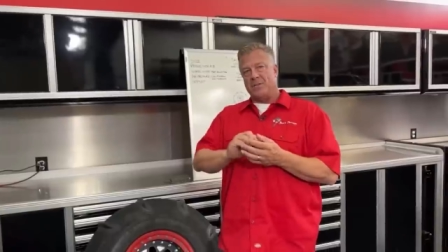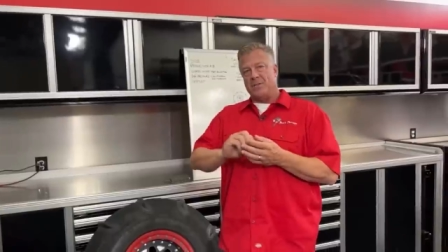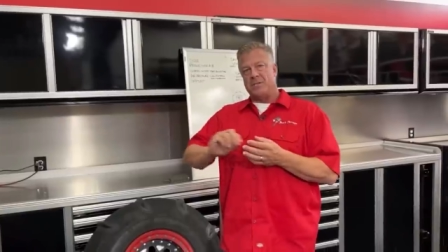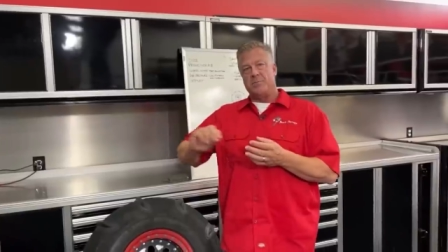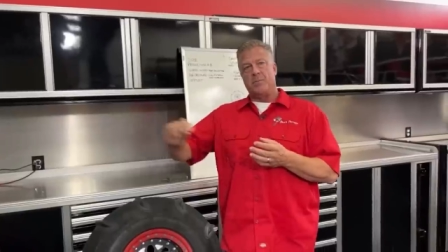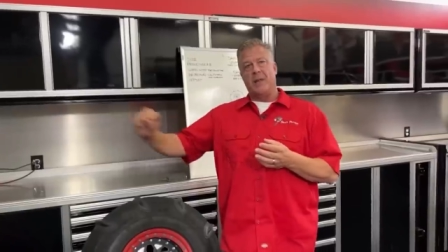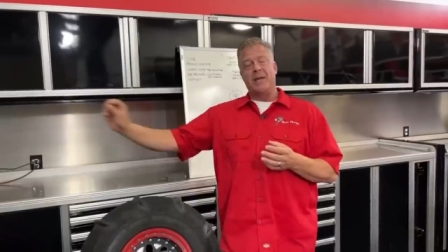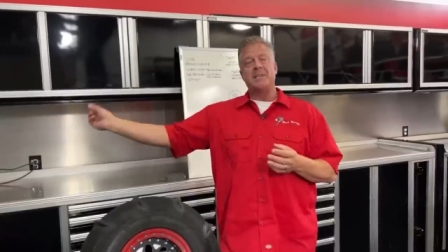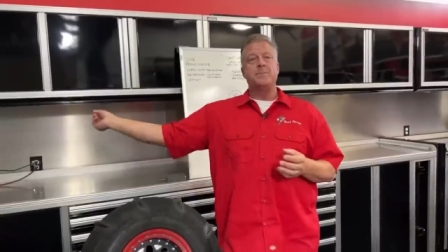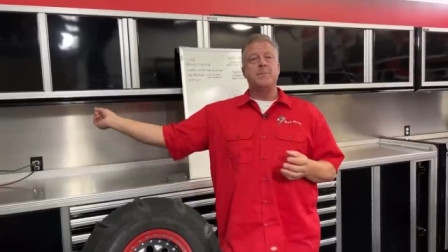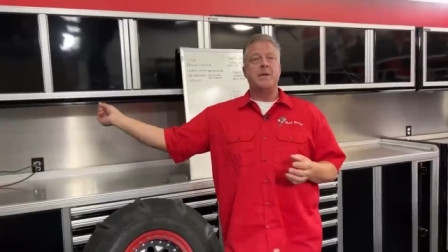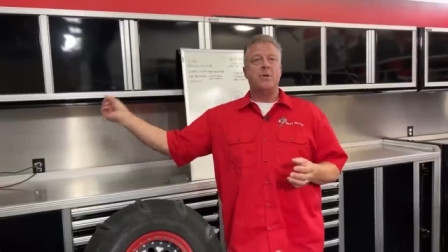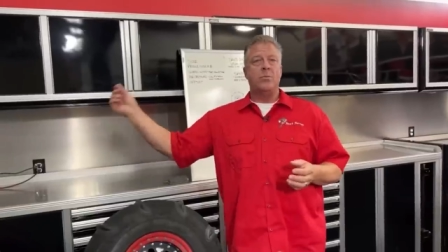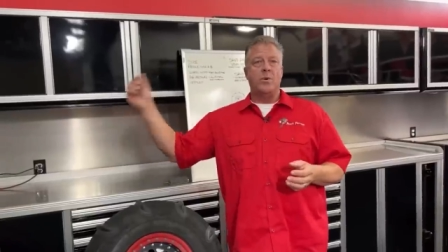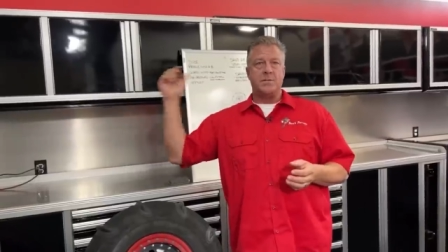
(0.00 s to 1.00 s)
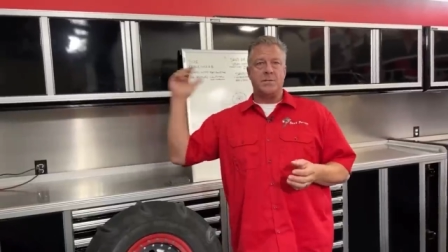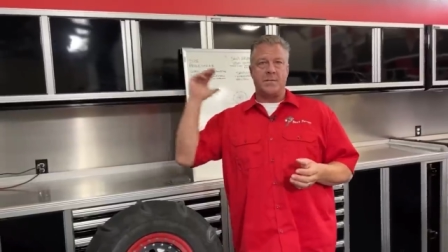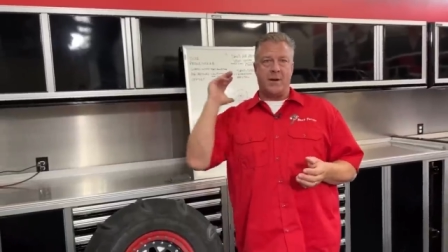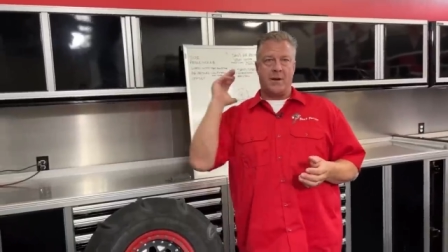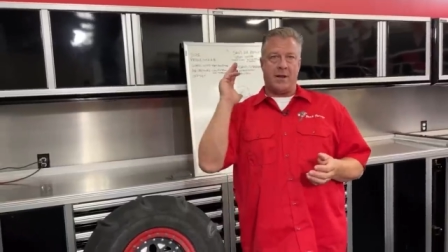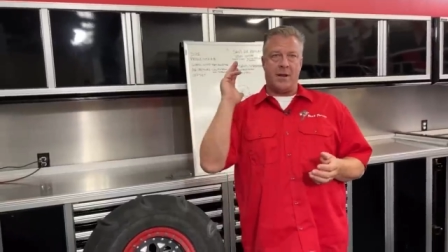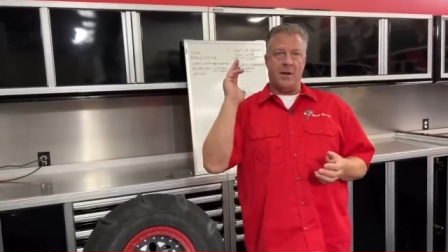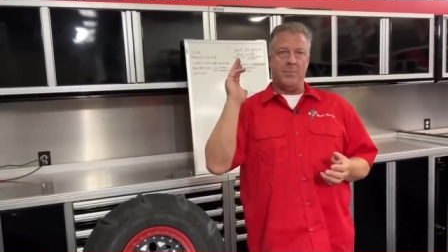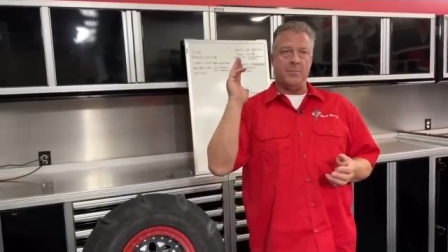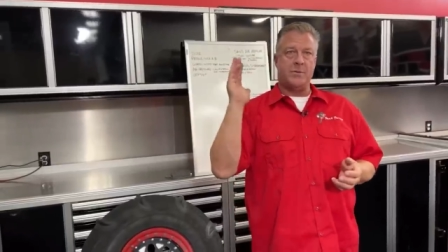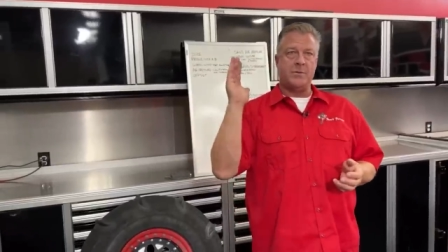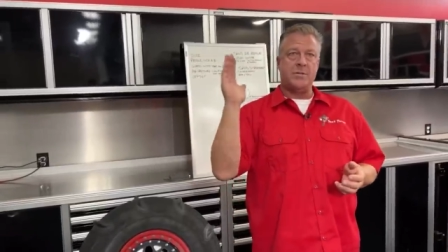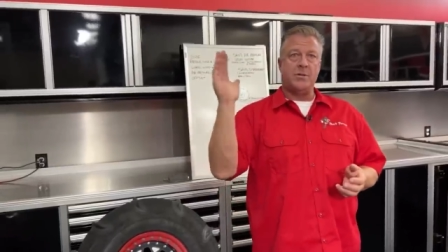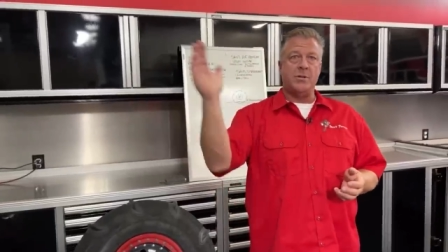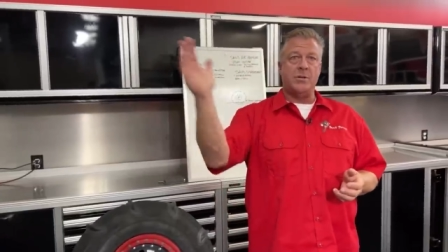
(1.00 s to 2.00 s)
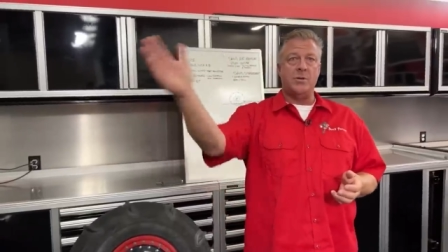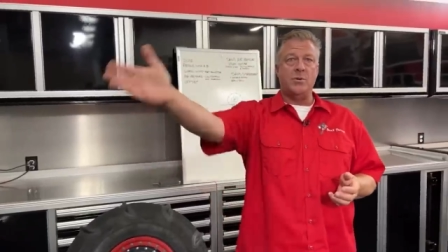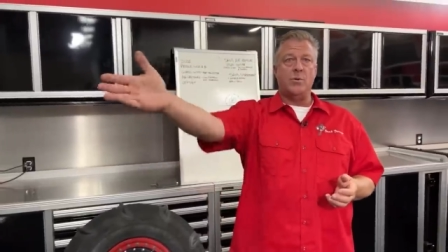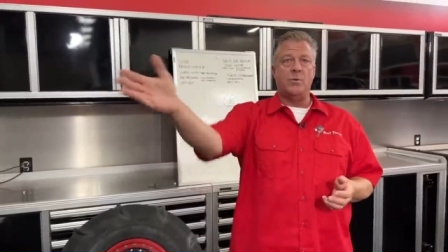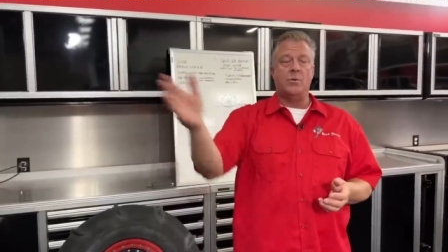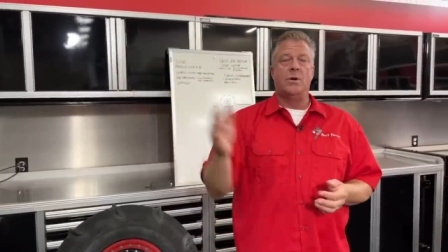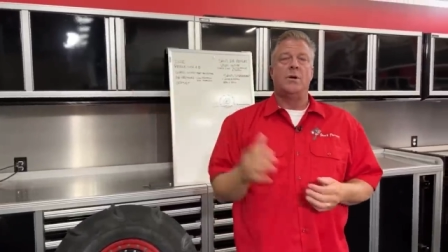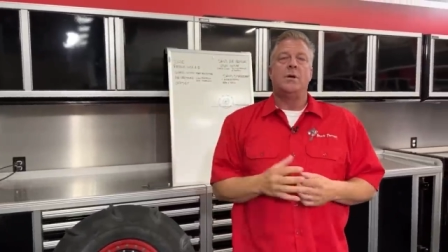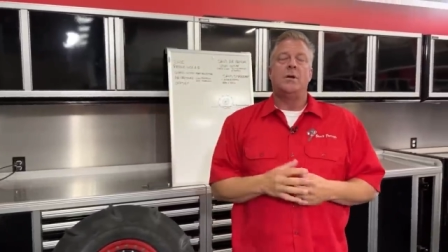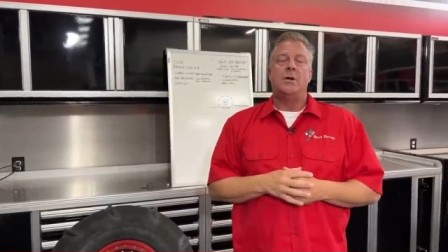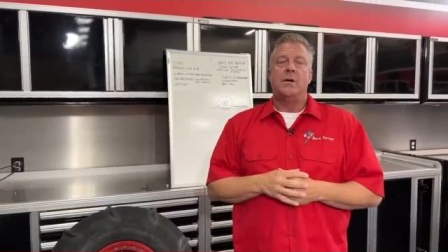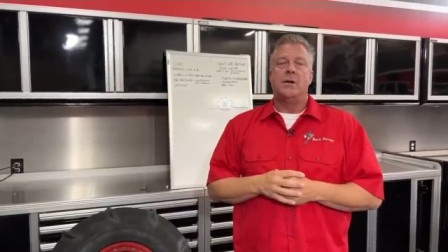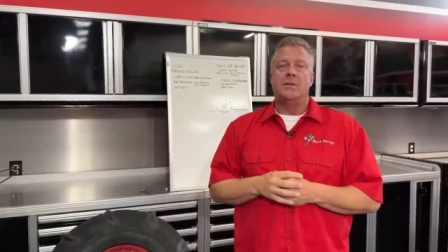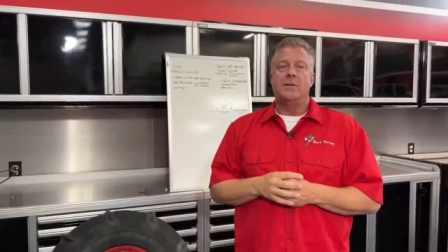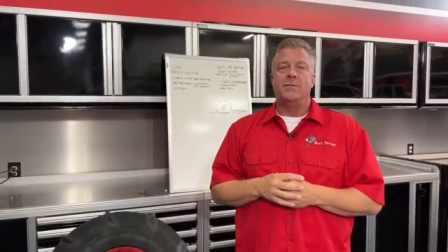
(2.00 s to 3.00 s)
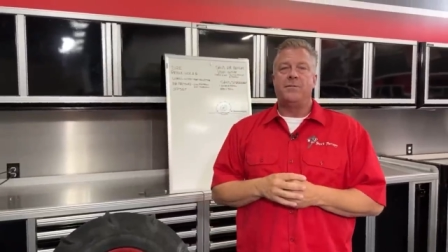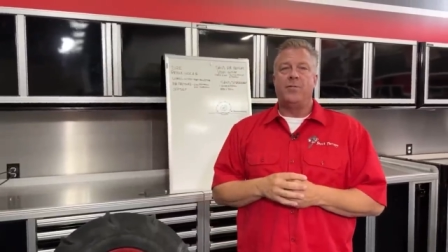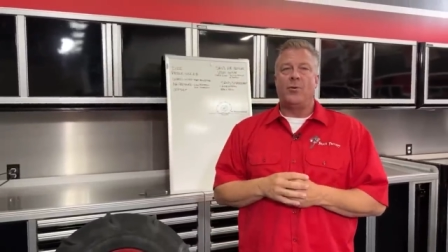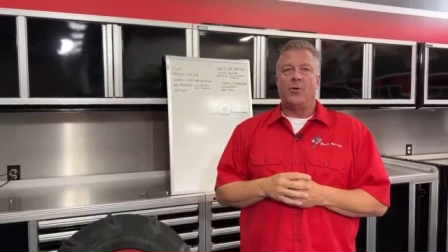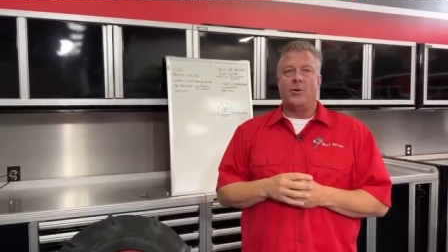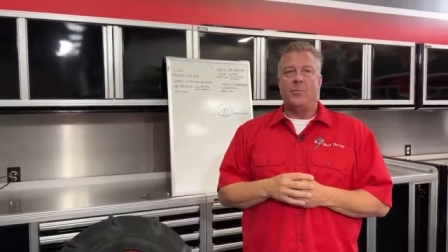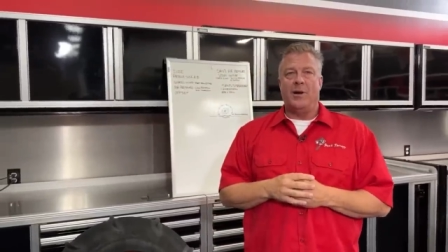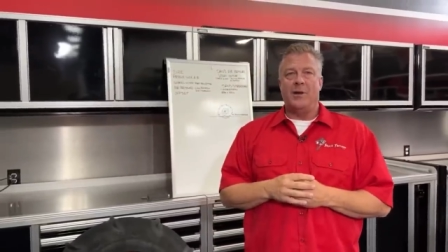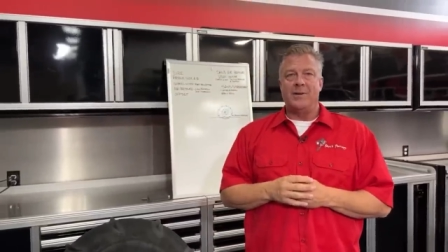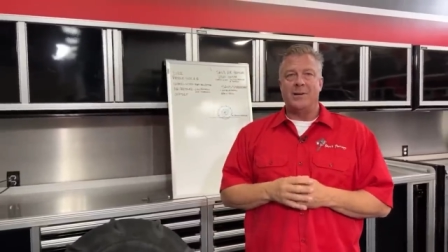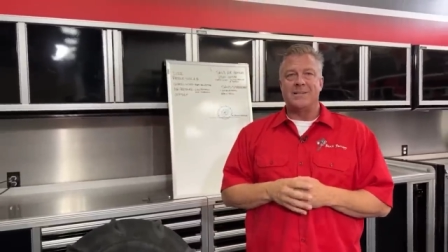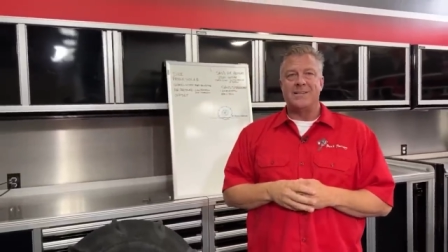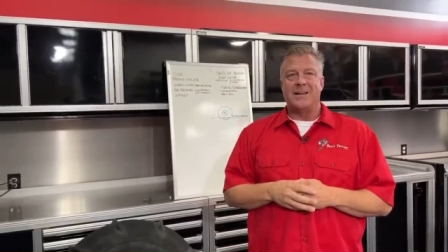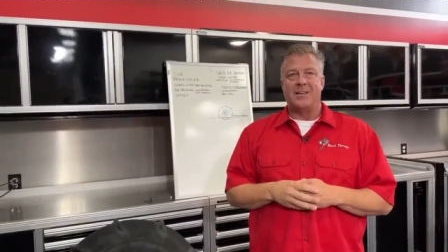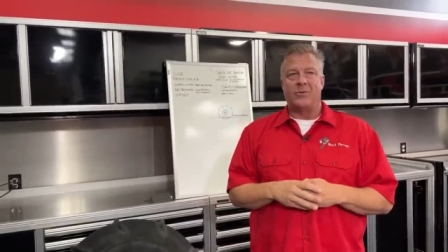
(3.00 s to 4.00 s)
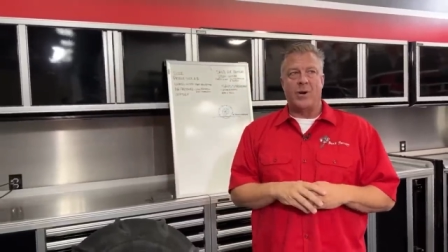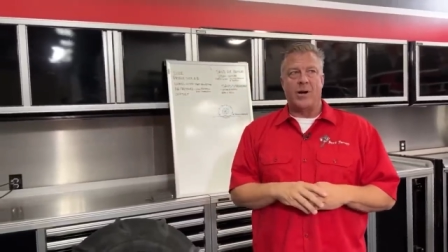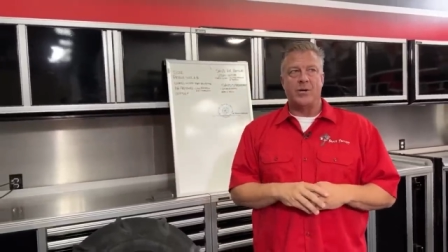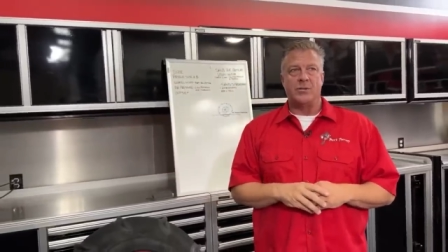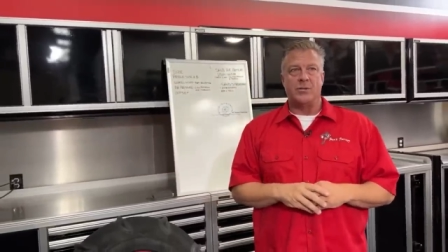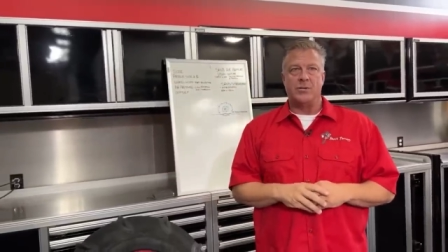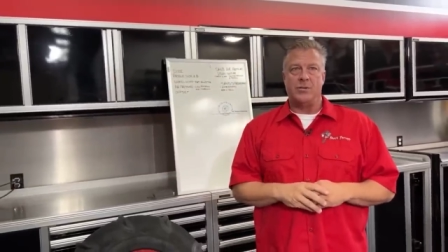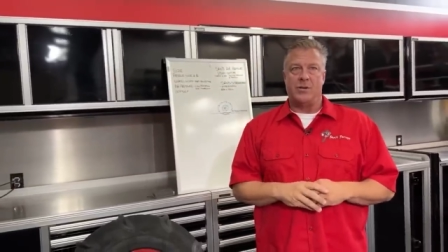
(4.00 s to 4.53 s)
displacement, which is going to come to you in the form of acceleration.